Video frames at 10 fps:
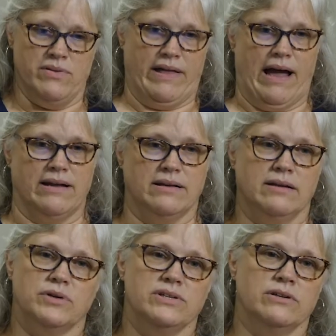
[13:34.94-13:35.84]
that
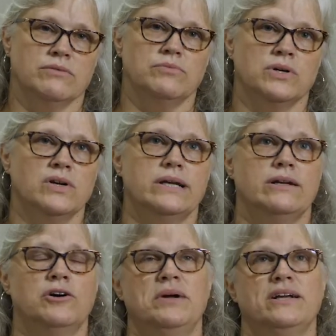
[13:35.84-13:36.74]
when you're worried,
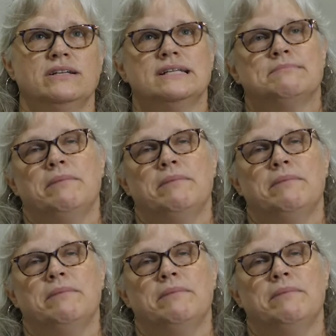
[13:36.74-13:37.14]
oh my goodness,